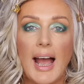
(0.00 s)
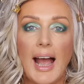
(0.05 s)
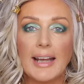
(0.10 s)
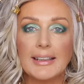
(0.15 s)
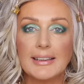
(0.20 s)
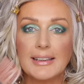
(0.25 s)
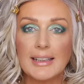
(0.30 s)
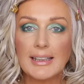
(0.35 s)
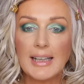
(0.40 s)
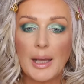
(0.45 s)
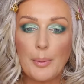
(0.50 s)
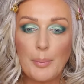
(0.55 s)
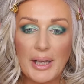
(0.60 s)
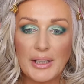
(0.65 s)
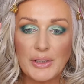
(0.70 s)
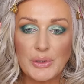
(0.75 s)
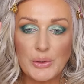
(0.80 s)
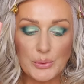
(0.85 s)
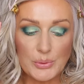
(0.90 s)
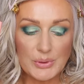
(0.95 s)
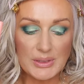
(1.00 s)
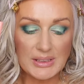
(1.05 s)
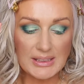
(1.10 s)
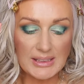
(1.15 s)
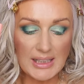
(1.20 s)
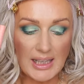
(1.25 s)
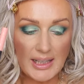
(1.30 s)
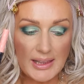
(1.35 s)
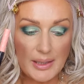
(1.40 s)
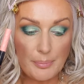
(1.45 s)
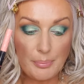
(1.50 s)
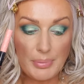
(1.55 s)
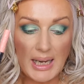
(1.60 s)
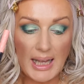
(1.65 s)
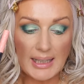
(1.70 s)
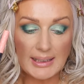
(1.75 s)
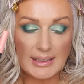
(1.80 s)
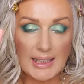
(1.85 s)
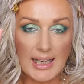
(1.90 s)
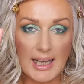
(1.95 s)
I think I might use the
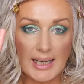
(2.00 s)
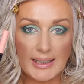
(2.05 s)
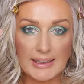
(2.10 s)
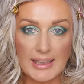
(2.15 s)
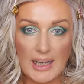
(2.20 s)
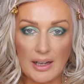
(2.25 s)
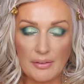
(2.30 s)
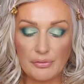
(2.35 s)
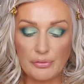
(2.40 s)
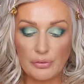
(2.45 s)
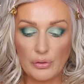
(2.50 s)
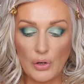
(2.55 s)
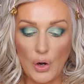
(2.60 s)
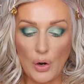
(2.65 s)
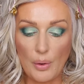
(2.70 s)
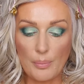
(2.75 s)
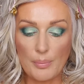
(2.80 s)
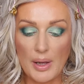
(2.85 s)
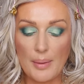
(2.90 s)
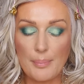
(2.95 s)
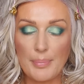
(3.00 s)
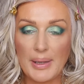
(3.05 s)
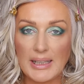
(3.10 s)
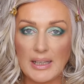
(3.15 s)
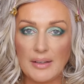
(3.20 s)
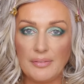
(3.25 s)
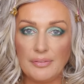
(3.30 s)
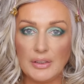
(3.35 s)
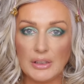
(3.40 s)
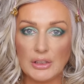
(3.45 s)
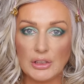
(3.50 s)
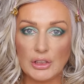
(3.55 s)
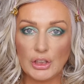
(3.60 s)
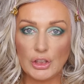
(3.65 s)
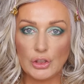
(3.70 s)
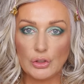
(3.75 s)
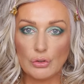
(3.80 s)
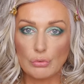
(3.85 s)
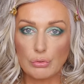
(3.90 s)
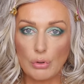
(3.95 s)
black liner from Benefit
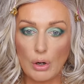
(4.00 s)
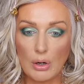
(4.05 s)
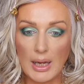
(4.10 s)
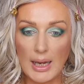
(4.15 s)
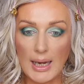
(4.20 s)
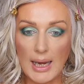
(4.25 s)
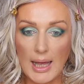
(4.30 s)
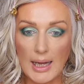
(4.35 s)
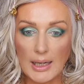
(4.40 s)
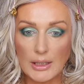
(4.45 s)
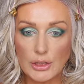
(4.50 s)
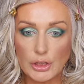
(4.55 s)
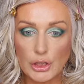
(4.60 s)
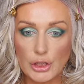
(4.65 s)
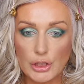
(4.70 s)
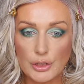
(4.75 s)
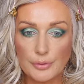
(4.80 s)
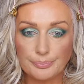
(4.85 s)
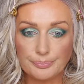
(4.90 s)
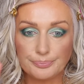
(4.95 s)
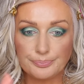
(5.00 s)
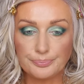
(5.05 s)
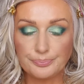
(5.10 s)
in Roller Lash.